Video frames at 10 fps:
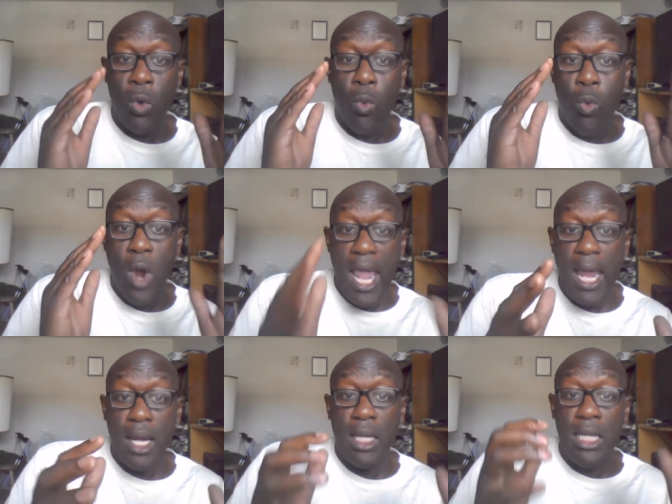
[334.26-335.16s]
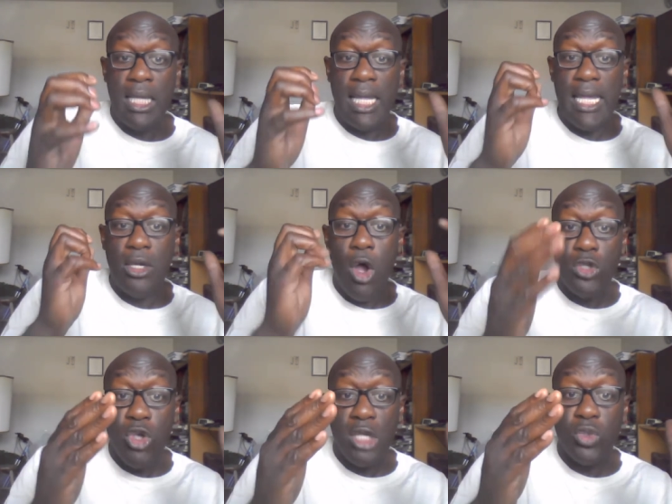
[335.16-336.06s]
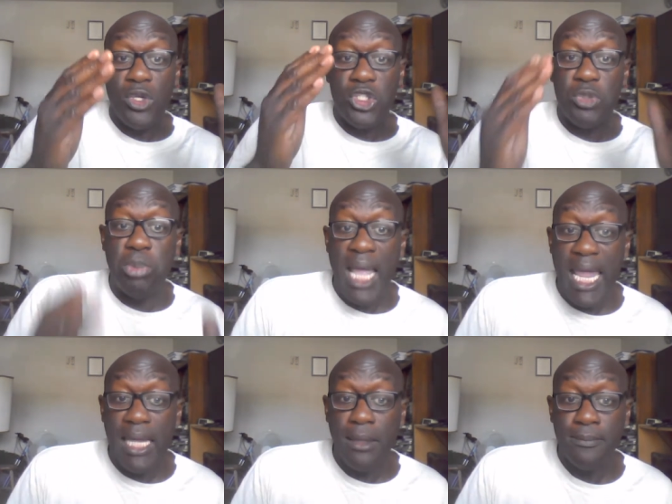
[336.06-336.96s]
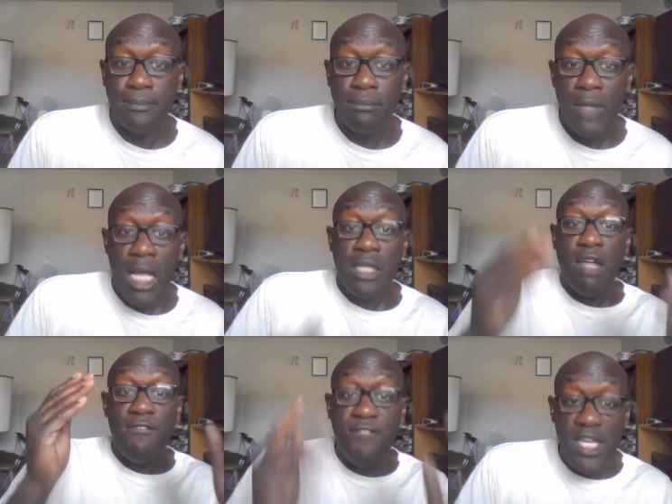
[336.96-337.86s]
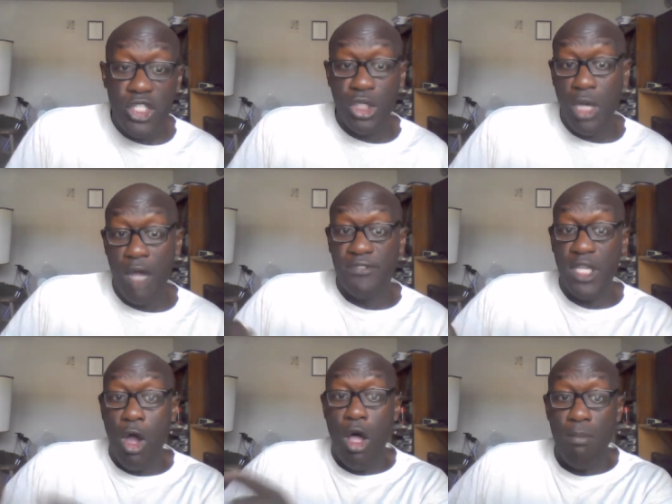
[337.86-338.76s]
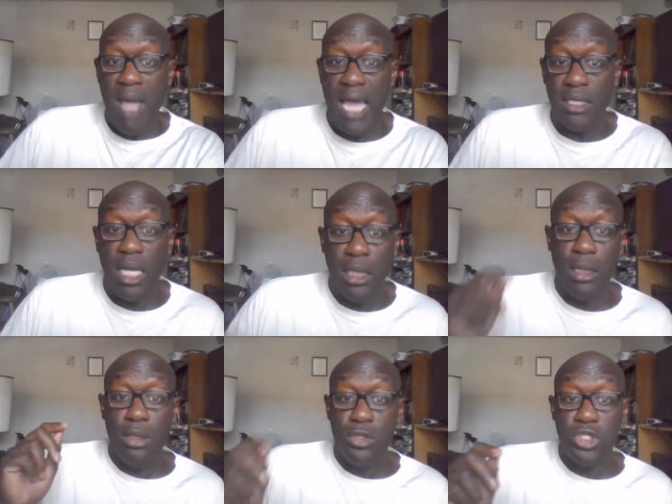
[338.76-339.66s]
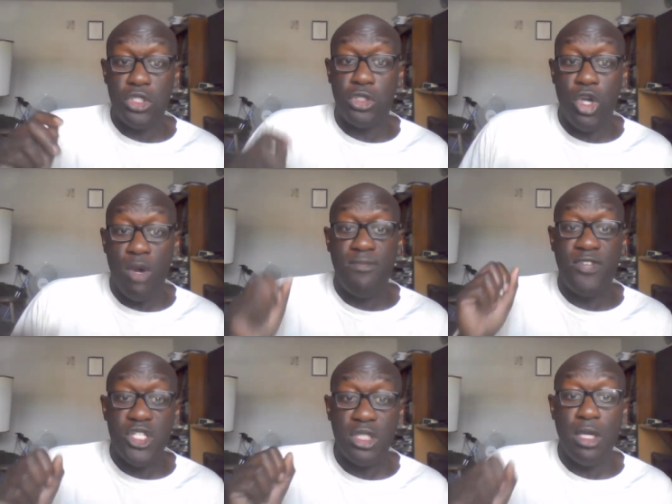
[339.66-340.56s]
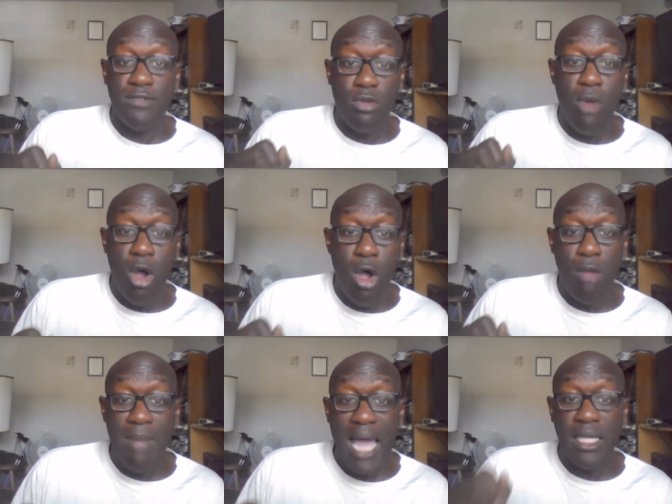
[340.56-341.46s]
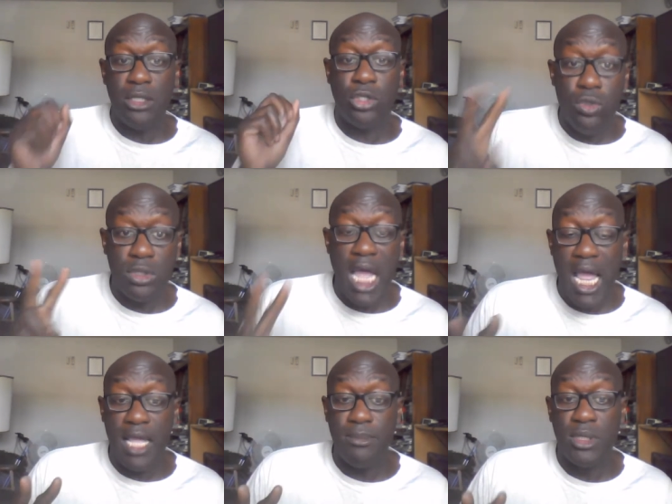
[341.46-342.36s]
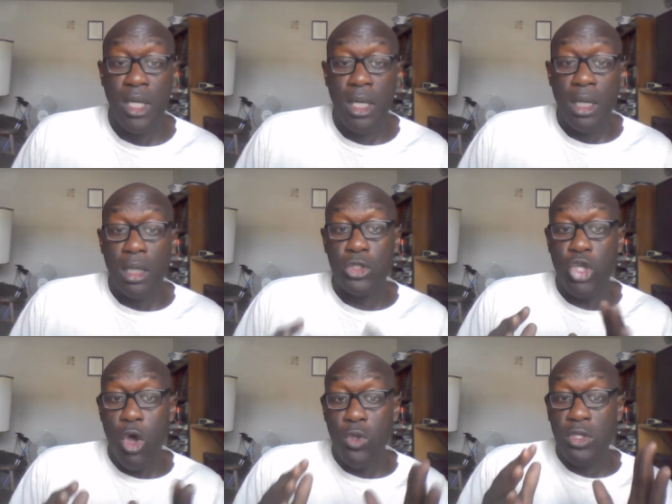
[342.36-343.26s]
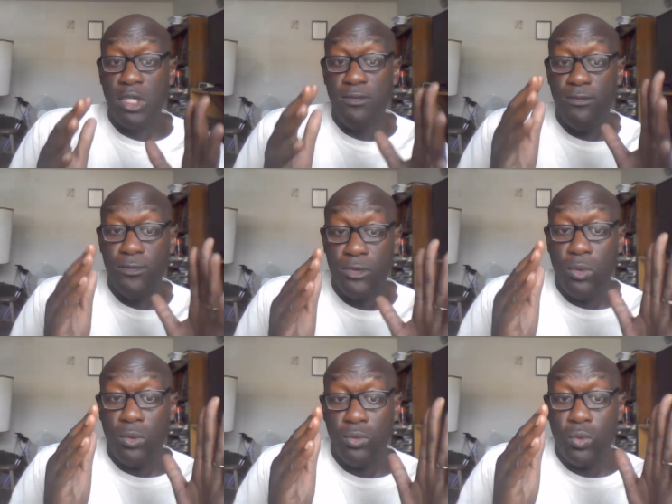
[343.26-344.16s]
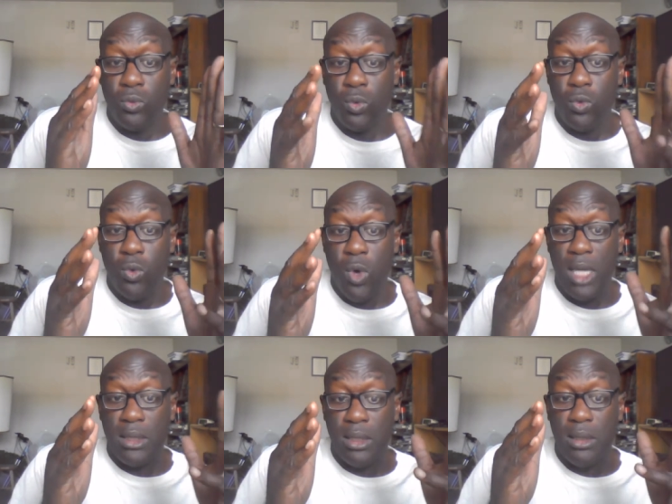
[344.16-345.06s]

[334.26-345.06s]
where he goes on to explain the vision of the Almighty. And he uses the term vision of the Almighty two times. And so the what